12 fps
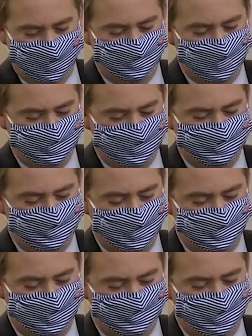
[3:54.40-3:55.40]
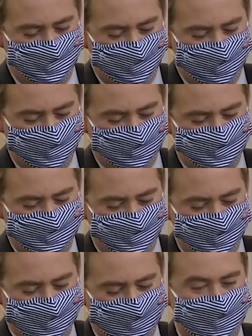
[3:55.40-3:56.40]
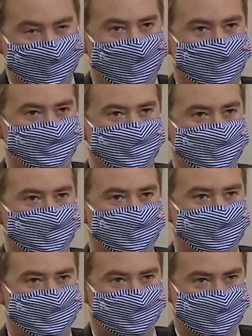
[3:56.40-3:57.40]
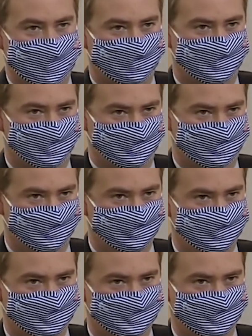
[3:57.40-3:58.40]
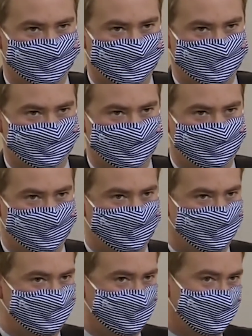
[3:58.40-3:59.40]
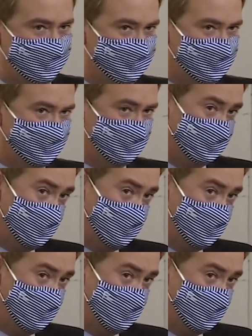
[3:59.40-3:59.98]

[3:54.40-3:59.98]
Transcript: helping people before, during, and after disasters. We've heard you say that it's a